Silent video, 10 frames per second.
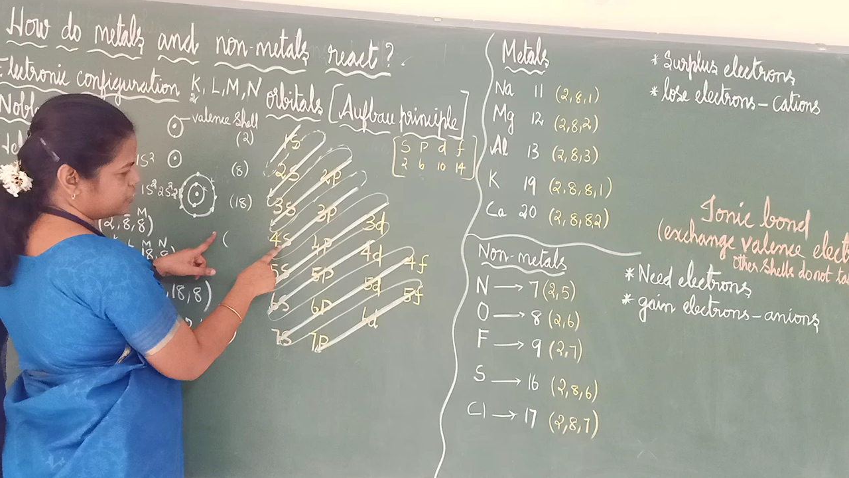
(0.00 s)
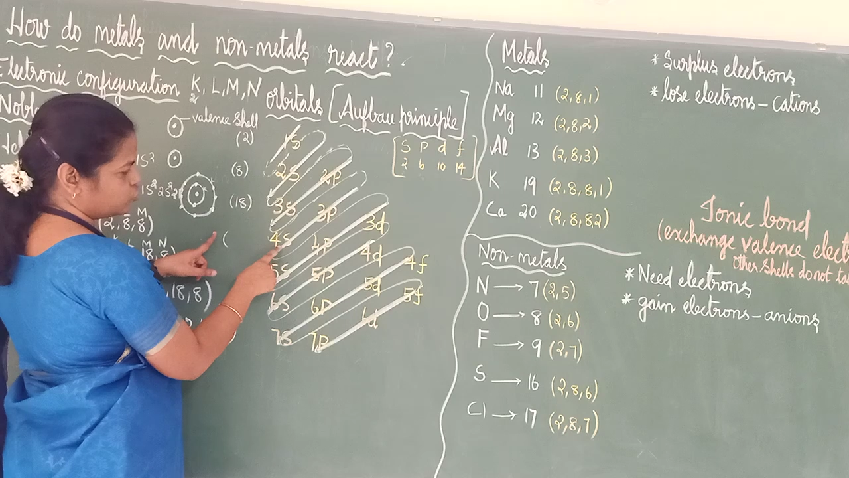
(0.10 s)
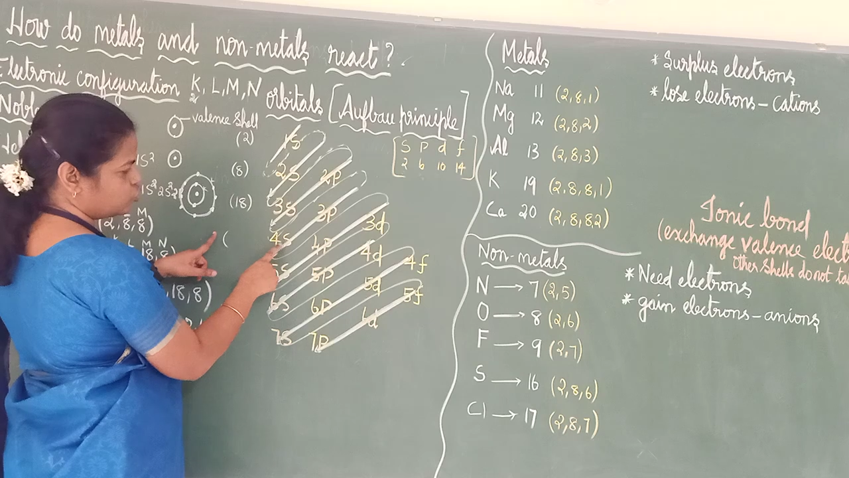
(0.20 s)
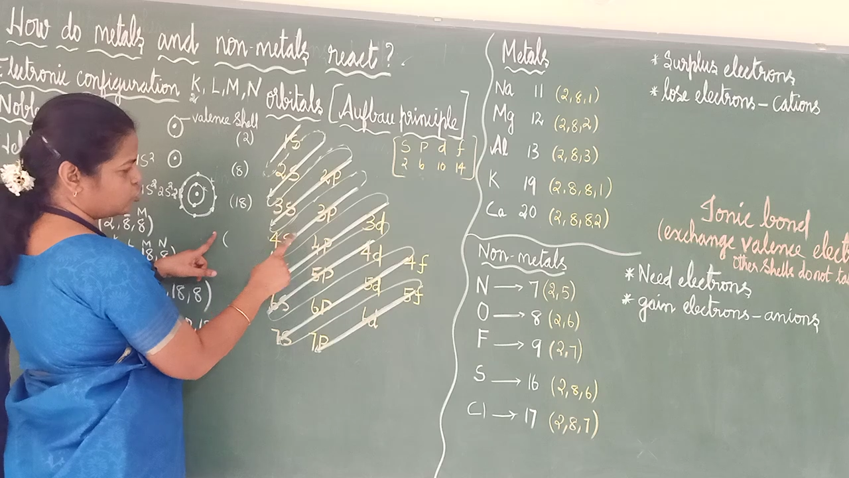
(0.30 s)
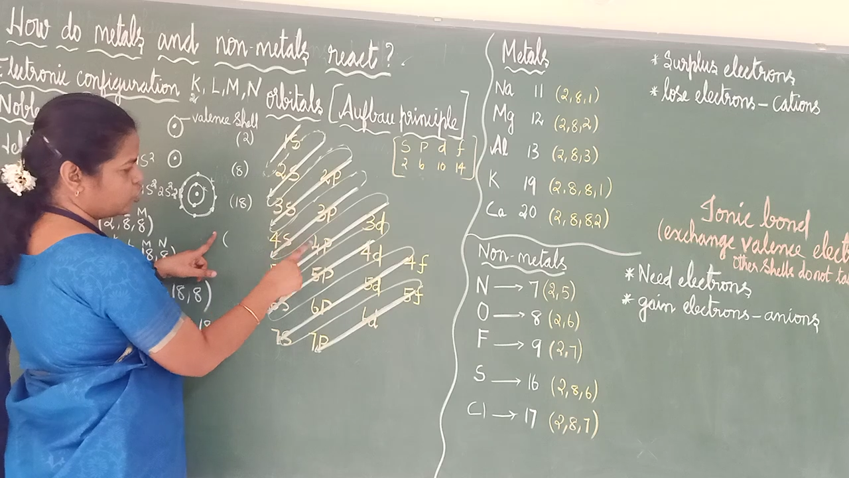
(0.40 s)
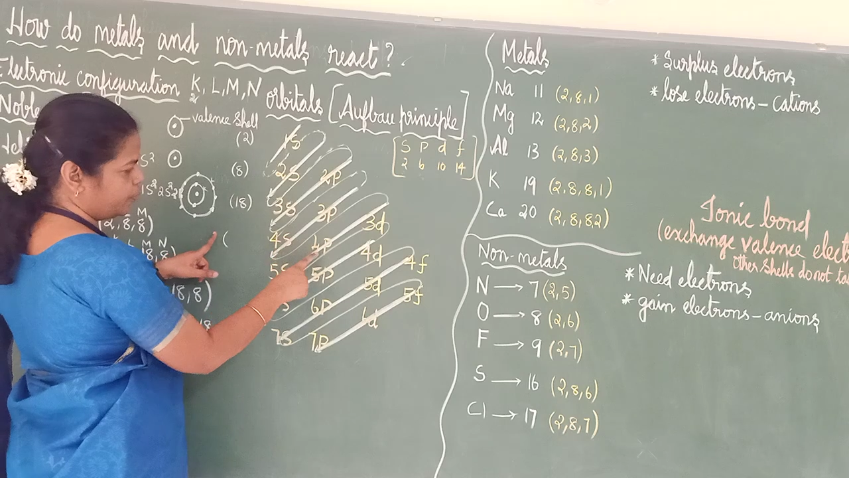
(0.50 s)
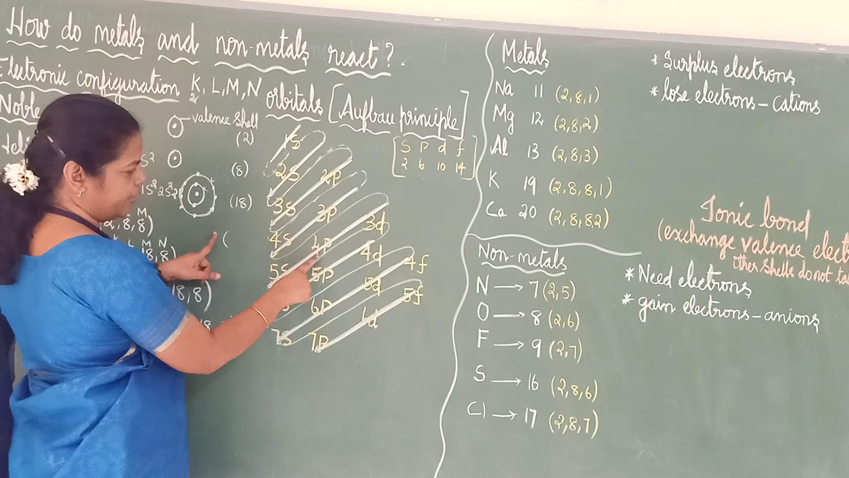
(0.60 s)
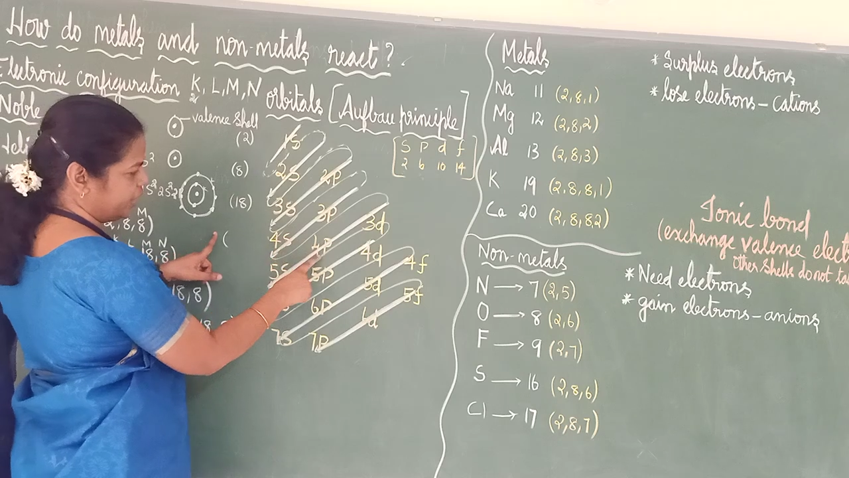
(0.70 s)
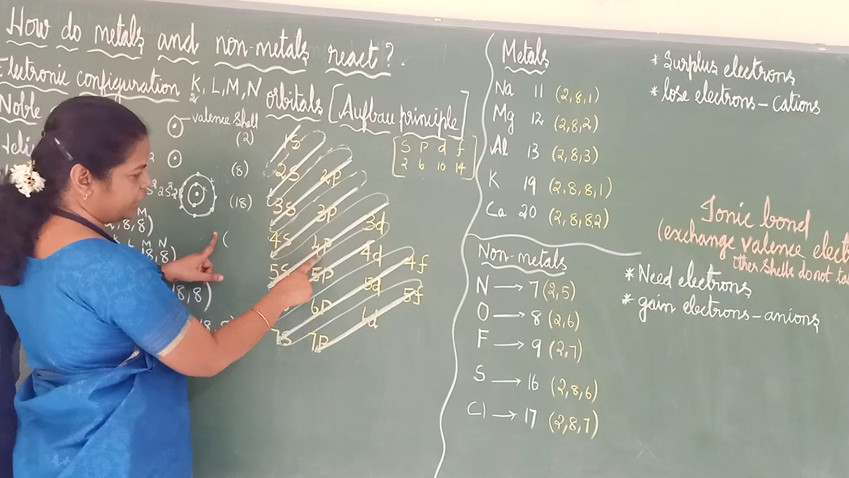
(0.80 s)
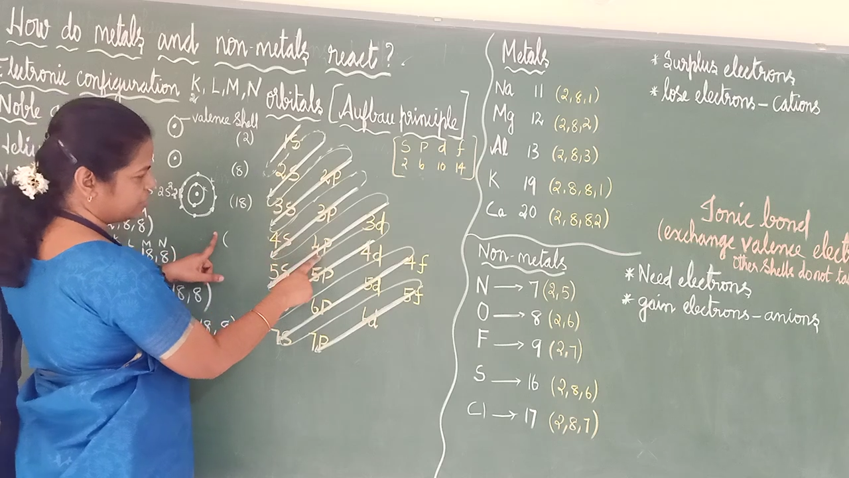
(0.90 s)
is 2, P
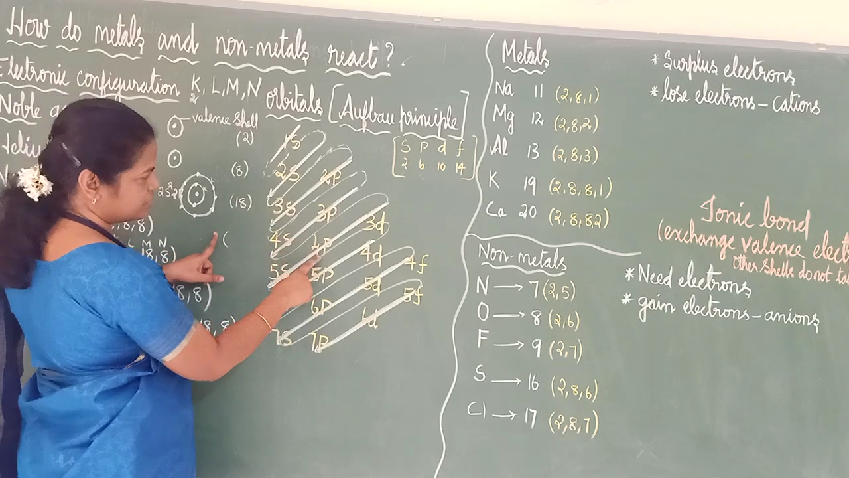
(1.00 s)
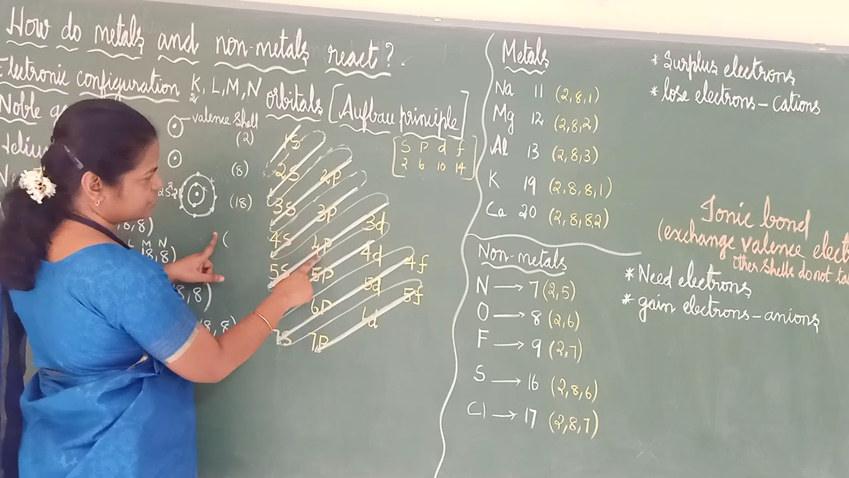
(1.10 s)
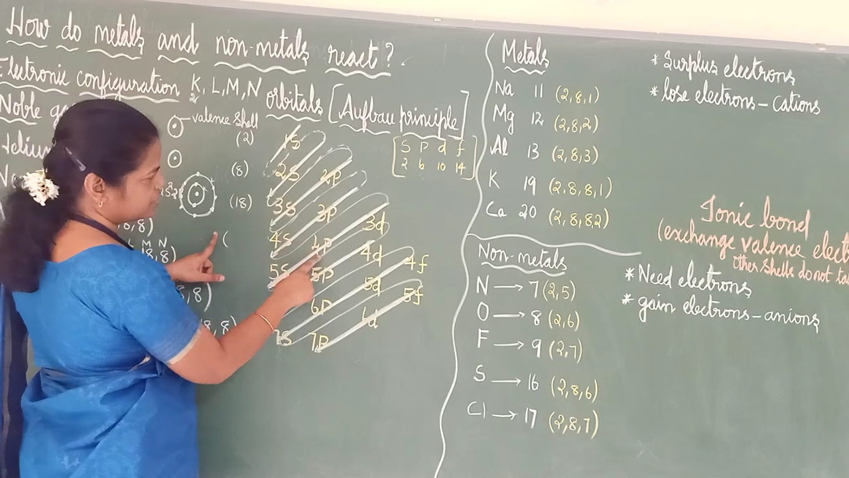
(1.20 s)
is